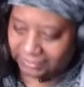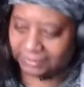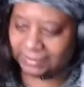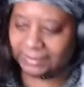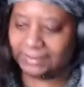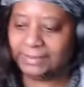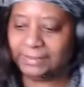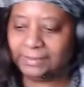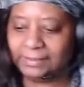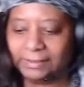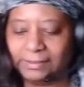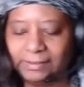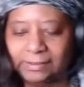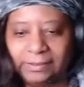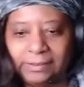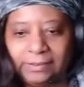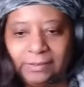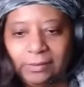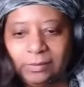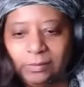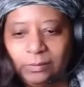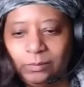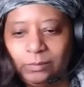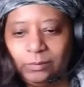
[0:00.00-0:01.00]
sneezing
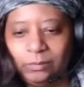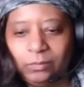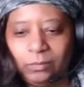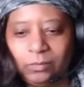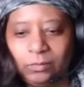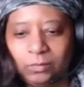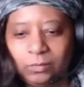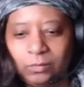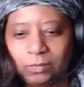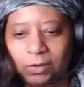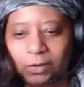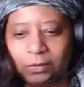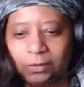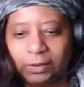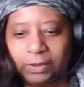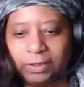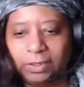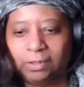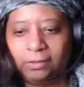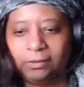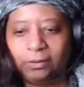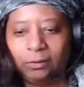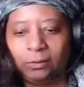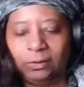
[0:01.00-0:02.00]
over
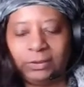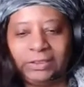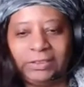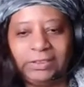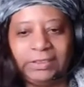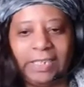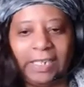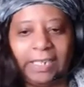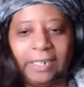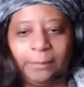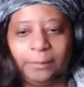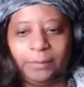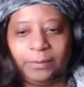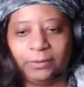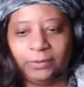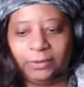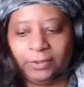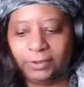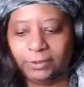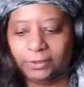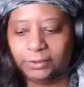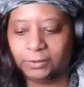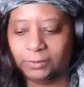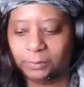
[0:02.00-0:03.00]
there. I don't know what she got up her
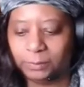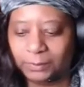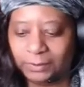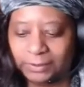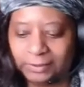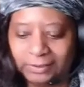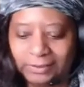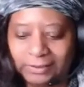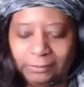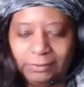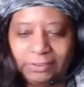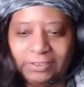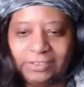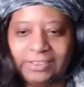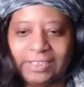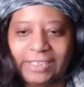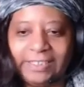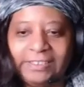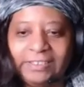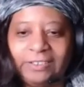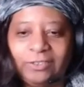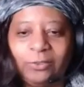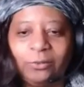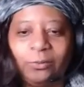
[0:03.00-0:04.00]
nose, but she was
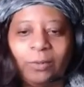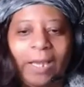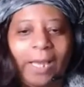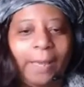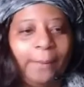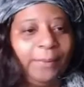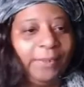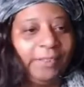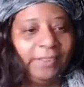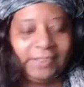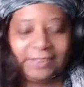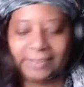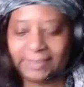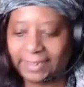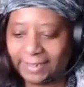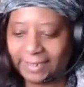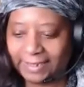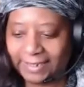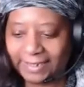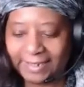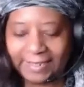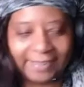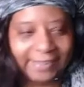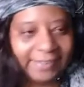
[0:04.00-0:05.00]
chasing a rabbit
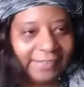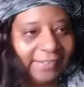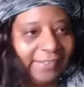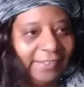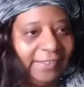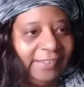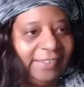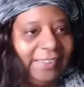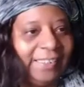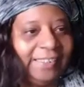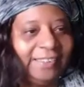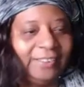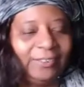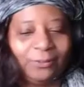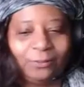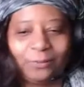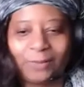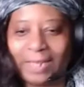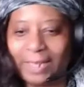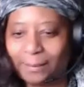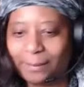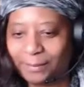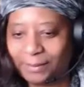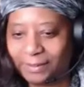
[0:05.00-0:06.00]
today, guys. She chased a
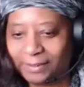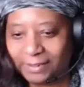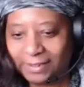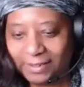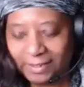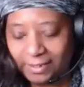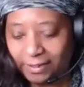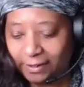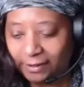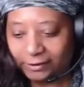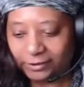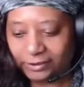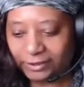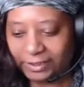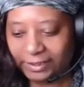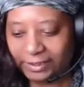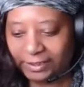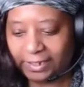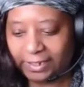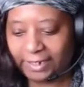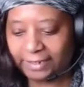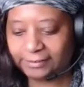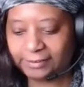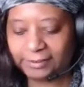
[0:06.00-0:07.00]
rabbit. She
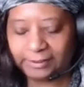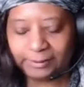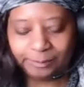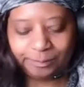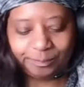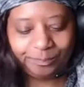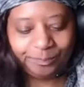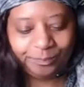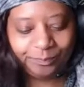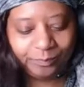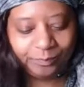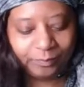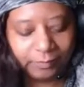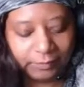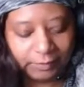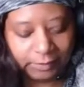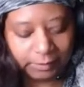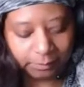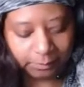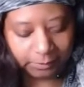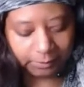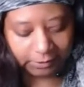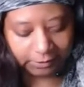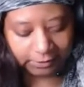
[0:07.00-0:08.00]
ain't catch it,
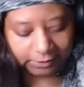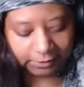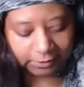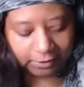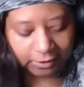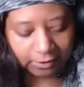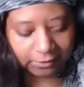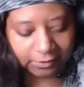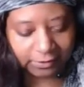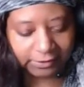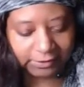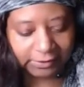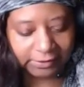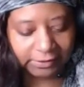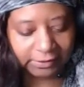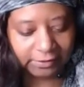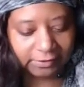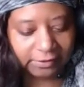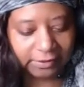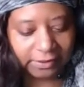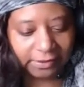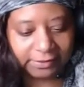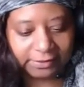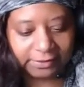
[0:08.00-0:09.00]
but she certainly
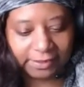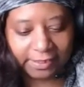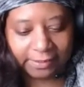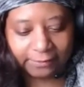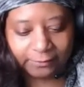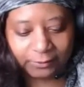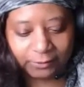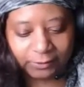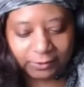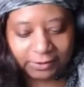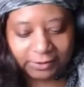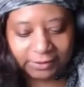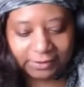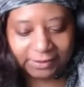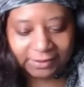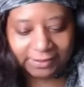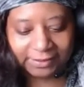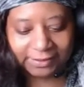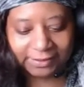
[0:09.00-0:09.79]
did chase after it.